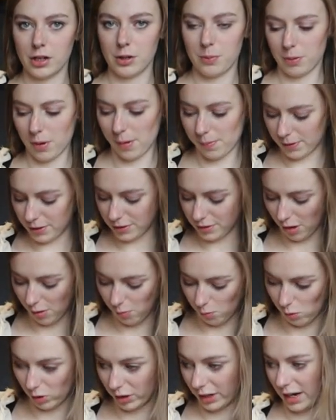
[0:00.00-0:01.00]
you probably
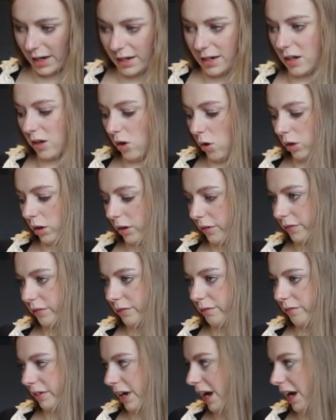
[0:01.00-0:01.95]
don't want any longer than